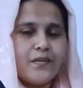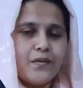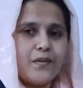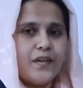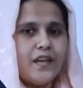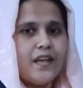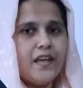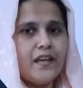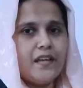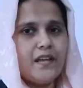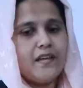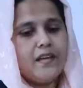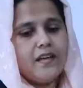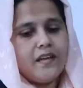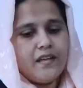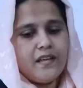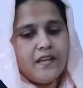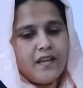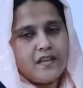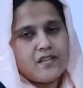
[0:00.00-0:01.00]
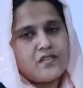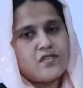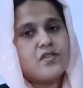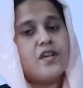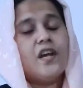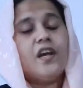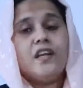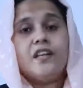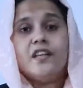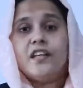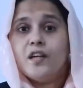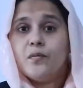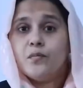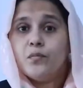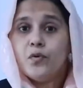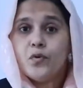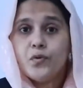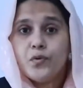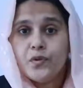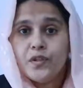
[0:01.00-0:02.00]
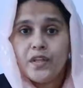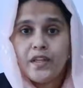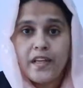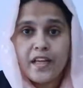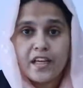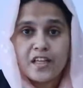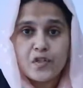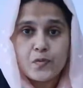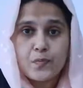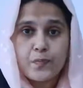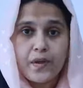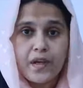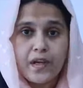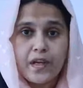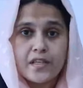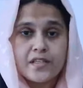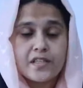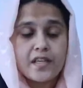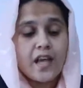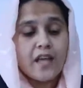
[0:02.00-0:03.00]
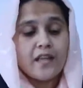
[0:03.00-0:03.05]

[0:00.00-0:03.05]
Okay, yes. Then move to the next page,